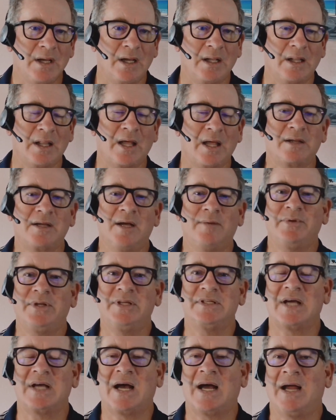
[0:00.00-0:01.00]
A lot of
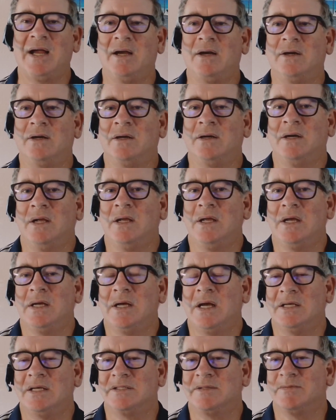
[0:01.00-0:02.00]
companies hire
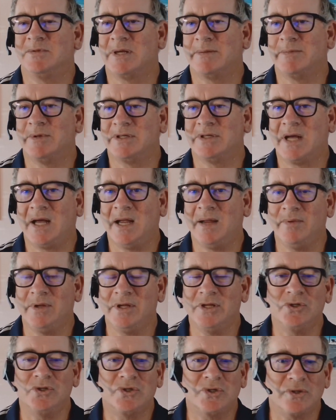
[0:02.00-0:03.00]
some summertime
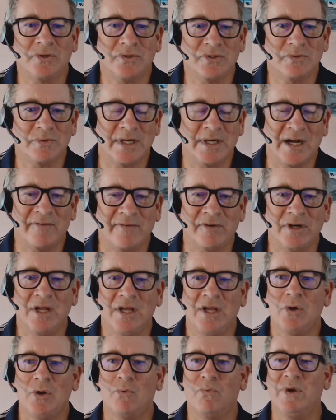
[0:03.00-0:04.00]
interns, whatever.
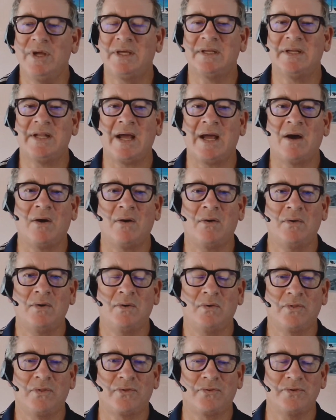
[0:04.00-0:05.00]
We can now,
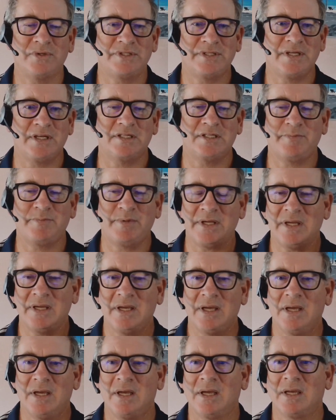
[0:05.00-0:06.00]
through CSP,
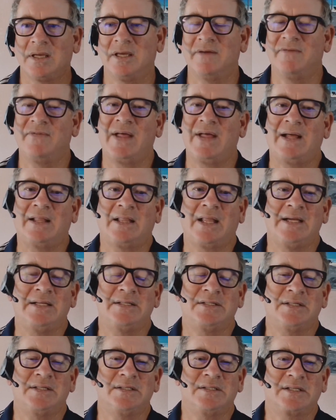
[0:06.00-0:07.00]
give that
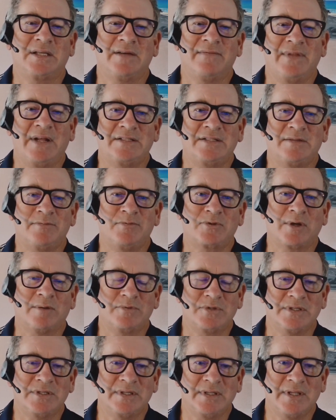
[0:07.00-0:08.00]
license, give that
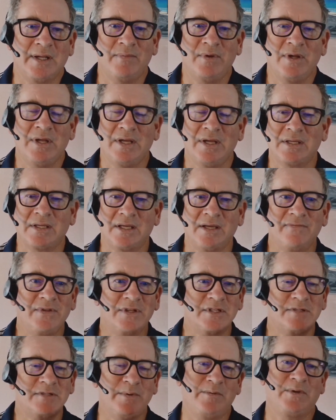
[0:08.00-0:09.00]
subscription to them, give
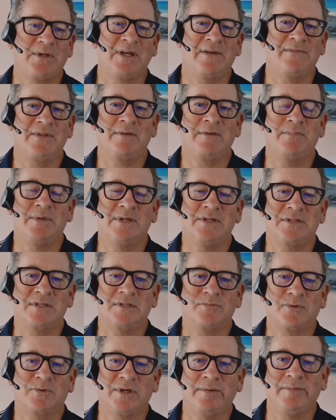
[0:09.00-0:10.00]
them
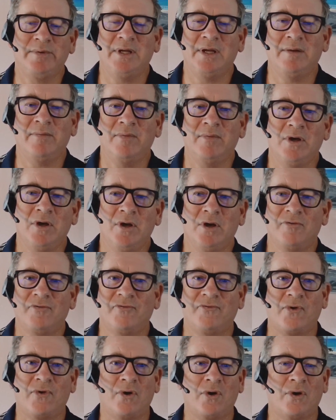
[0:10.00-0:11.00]
business premium
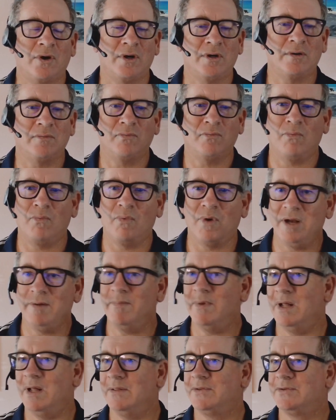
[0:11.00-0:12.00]
for 1
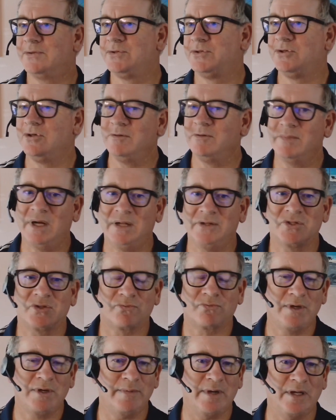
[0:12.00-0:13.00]
month, 2 months,
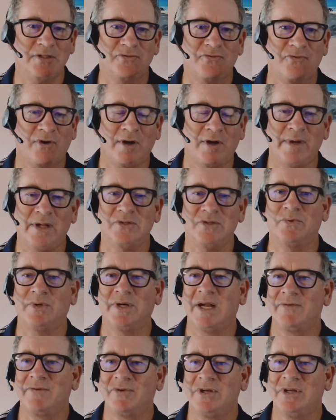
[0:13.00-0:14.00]
3 months, 4 months,
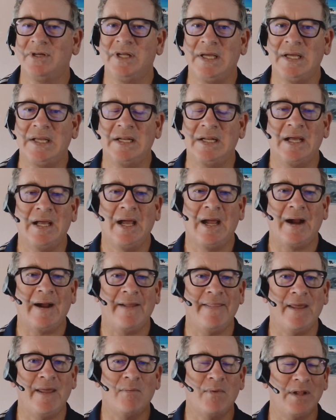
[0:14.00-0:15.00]
whatever you need.
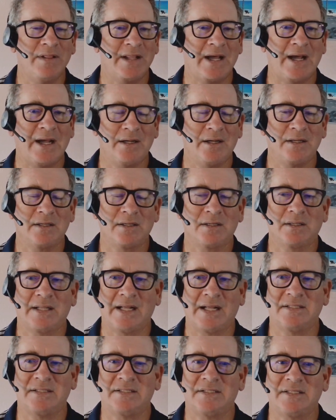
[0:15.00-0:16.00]
And then when that
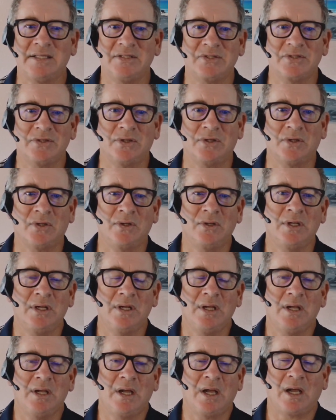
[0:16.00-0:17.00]
seasonal
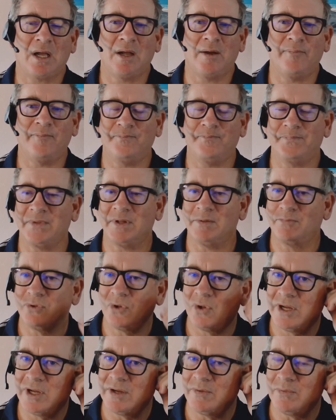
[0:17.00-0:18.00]

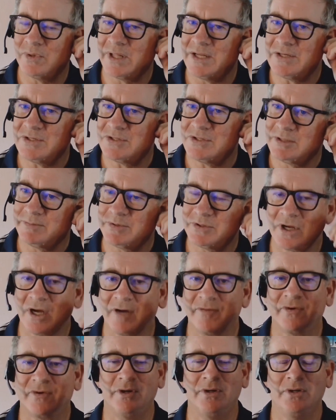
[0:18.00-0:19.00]
employee relationship is
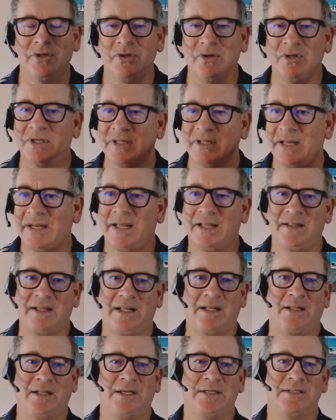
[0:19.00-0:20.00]
over, you can then end
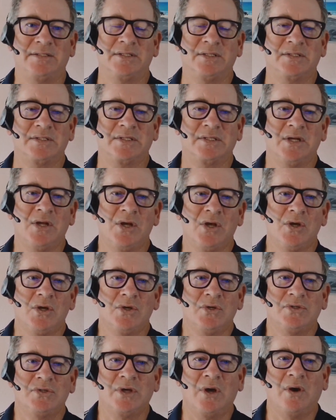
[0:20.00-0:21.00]
that license.
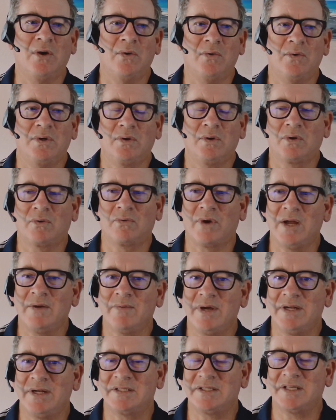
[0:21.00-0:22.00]
So great
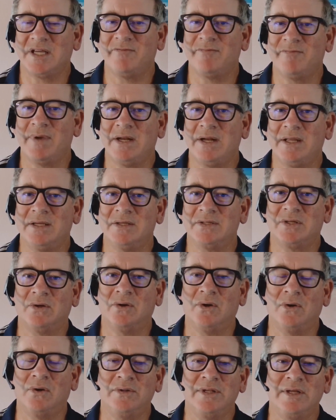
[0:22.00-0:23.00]
way to save money is to
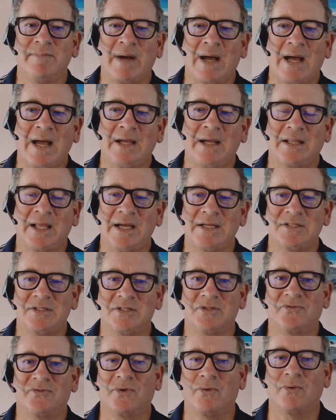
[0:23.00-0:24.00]
only buy a
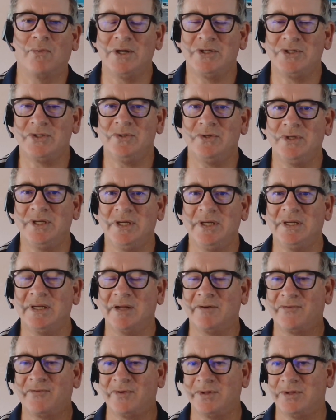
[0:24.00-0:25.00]
license for what you need
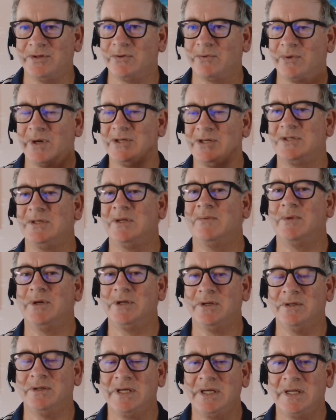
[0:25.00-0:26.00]
and for the duration of
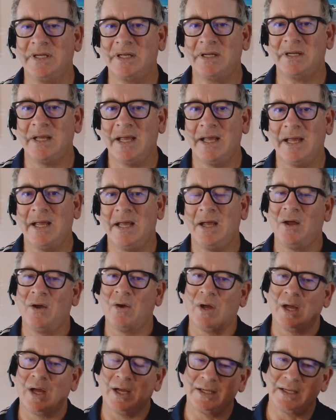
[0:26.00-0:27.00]
what you need it.
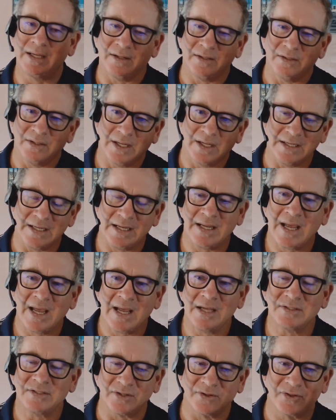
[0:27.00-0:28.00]
Again, an
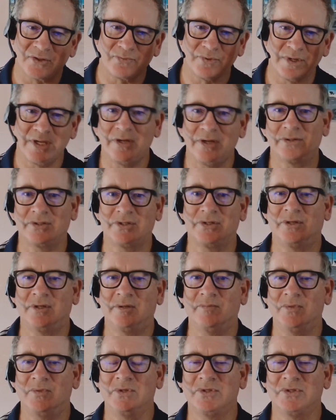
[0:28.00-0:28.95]
EA is a 3-year term.